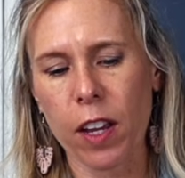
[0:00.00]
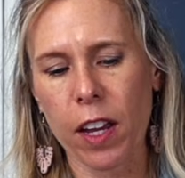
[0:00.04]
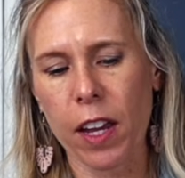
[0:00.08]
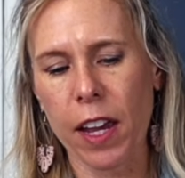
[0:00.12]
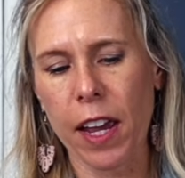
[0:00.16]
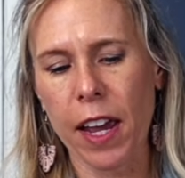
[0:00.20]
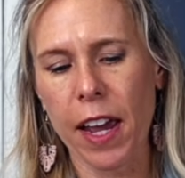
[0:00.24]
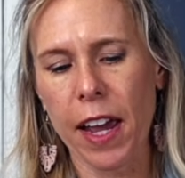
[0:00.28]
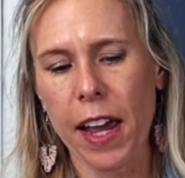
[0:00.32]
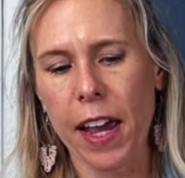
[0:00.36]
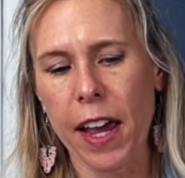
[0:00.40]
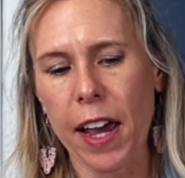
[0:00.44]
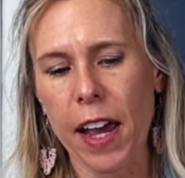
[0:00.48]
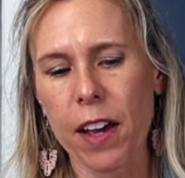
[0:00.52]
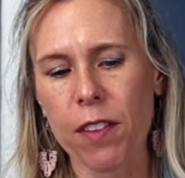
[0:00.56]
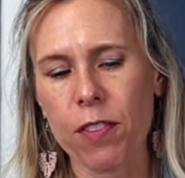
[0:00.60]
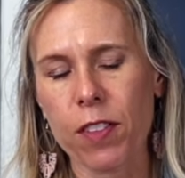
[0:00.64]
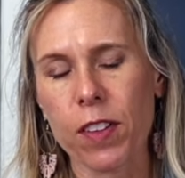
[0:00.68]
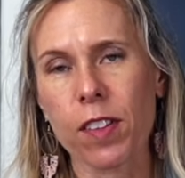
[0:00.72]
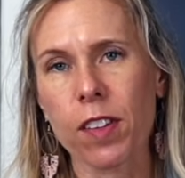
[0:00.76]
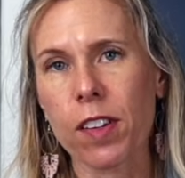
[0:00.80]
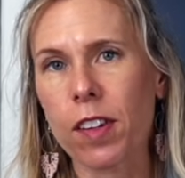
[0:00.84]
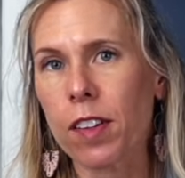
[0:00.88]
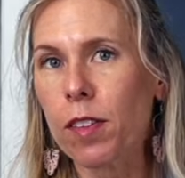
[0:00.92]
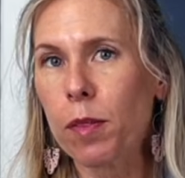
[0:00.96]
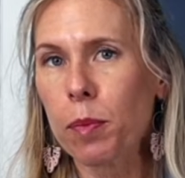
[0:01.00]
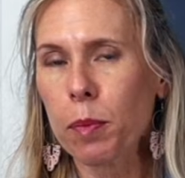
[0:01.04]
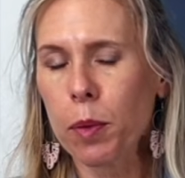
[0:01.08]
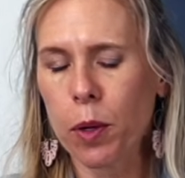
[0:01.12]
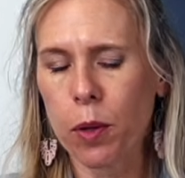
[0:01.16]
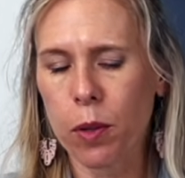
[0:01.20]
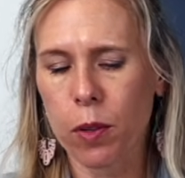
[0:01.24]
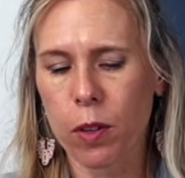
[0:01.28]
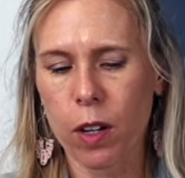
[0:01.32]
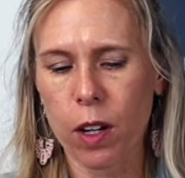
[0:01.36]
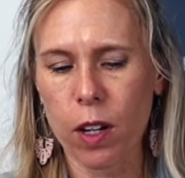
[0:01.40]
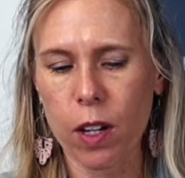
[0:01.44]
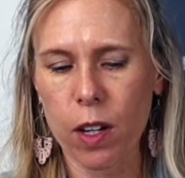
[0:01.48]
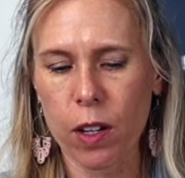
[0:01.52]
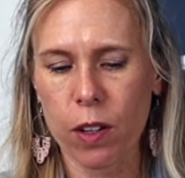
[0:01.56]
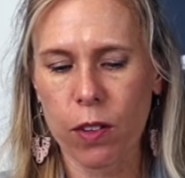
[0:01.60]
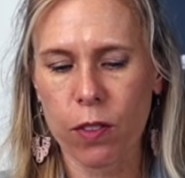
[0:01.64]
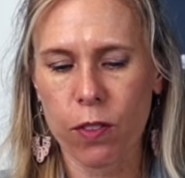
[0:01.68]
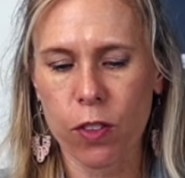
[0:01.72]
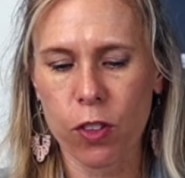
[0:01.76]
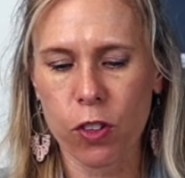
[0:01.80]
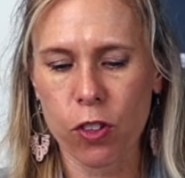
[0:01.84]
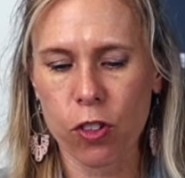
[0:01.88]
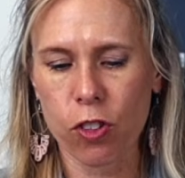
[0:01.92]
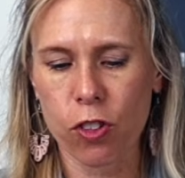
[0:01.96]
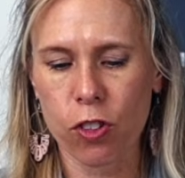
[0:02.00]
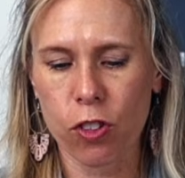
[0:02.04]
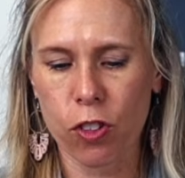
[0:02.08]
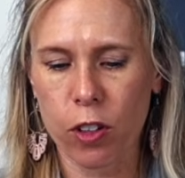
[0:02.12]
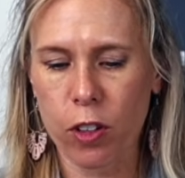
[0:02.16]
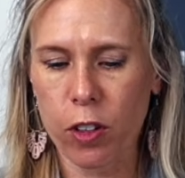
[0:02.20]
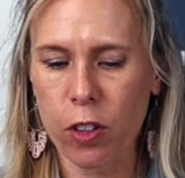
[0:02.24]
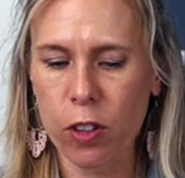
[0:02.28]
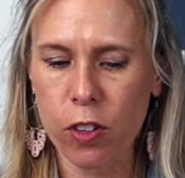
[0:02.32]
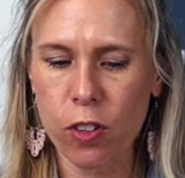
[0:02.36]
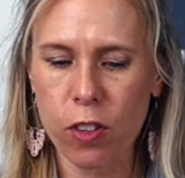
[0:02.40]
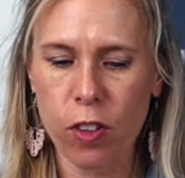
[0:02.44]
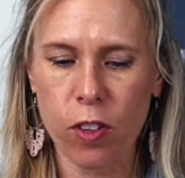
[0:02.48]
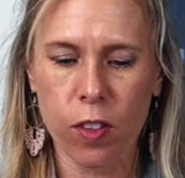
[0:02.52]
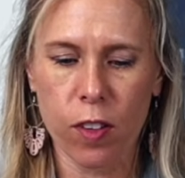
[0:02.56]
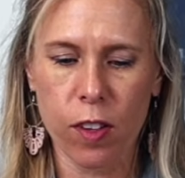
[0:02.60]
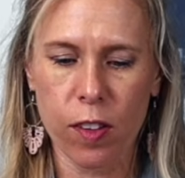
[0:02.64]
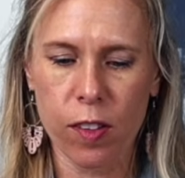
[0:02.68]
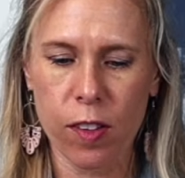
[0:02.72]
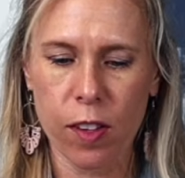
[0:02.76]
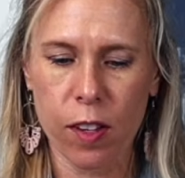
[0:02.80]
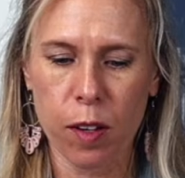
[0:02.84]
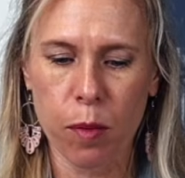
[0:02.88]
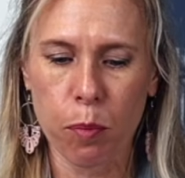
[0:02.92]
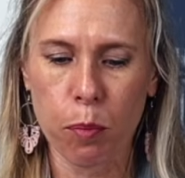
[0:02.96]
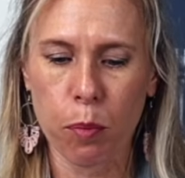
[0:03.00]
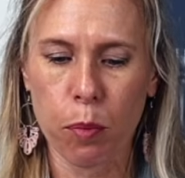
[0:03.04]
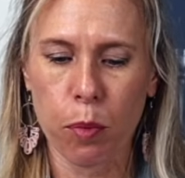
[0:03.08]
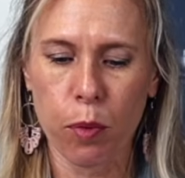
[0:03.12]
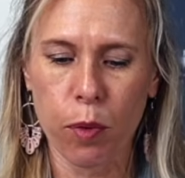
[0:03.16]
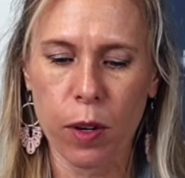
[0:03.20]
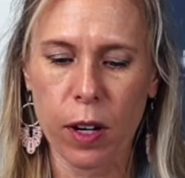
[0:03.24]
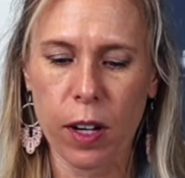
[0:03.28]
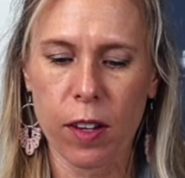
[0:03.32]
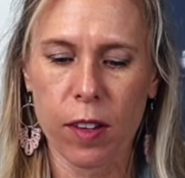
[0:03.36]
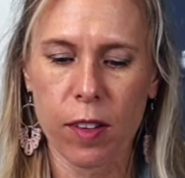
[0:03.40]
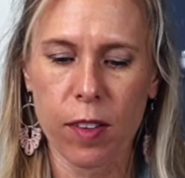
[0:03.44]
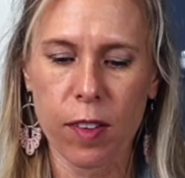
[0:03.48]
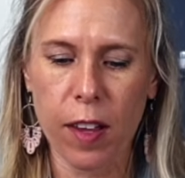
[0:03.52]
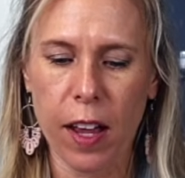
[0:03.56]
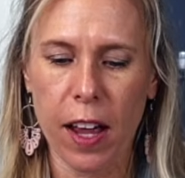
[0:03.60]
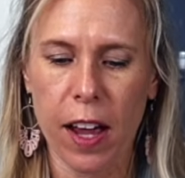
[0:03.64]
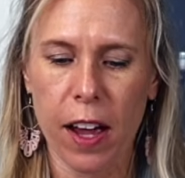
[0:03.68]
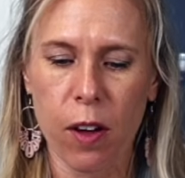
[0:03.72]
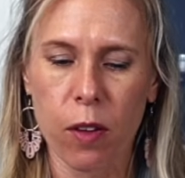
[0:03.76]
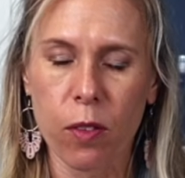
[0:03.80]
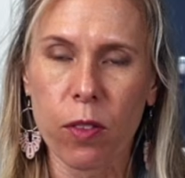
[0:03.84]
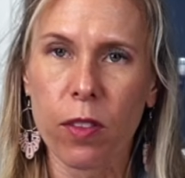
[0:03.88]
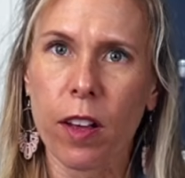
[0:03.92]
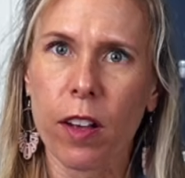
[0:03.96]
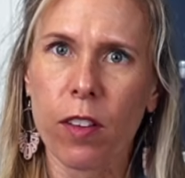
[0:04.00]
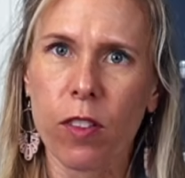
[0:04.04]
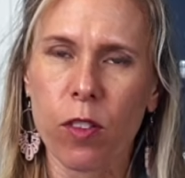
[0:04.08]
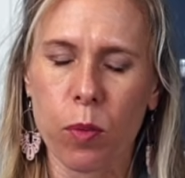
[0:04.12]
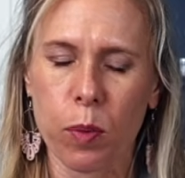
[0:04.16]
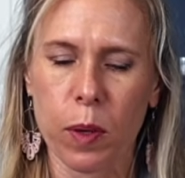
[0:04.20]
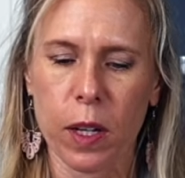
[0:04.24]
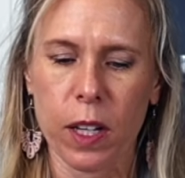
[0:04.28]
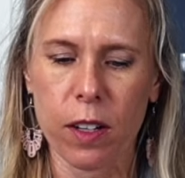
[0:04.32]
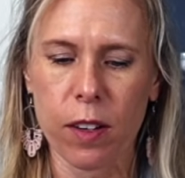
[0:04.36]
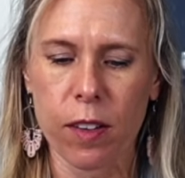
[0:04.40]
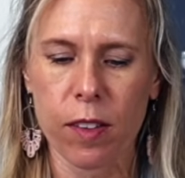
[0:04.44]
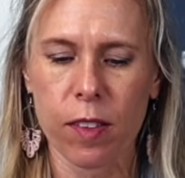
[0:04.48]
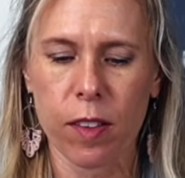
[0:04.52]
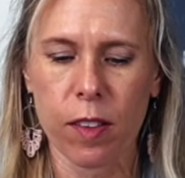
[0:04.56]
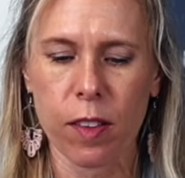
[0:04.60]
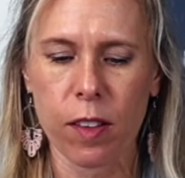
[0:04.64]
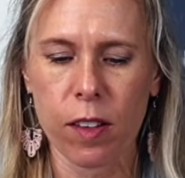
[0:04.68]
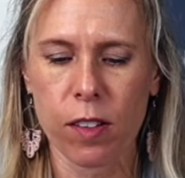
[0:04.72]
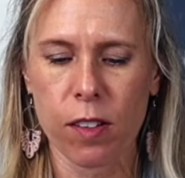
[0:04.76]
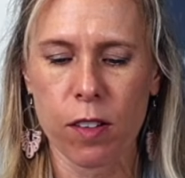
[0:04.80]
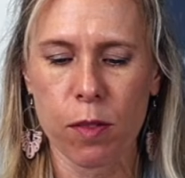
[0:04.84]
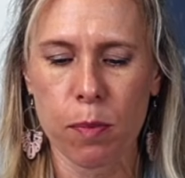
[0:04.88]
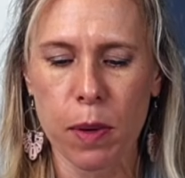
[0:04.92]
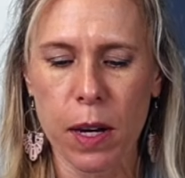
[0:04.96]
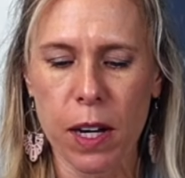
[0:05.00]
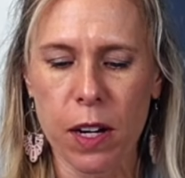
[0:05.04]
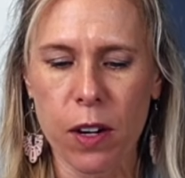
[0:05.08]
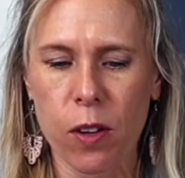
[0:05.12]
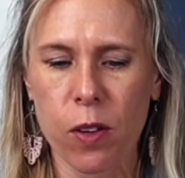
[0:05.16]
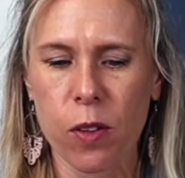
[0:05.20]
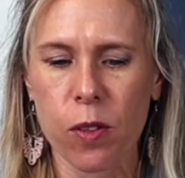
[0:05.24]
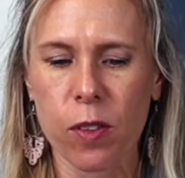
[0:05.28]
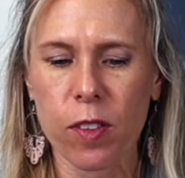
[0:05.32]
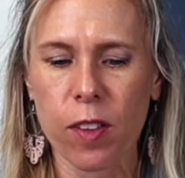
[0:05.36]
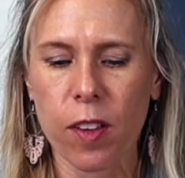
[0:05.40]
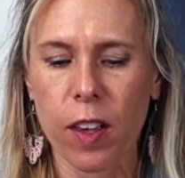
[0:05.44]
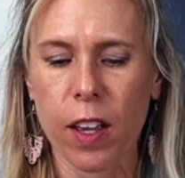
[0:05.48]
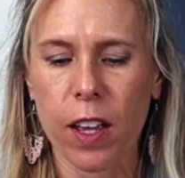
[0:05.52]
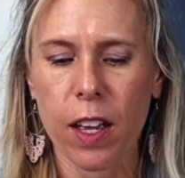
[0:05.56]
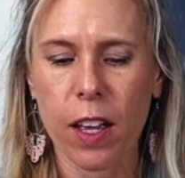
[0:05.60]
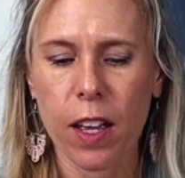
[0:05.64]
a 1/2 teaspoon of sugar, just because it brings out that sweetness in the tomatoes,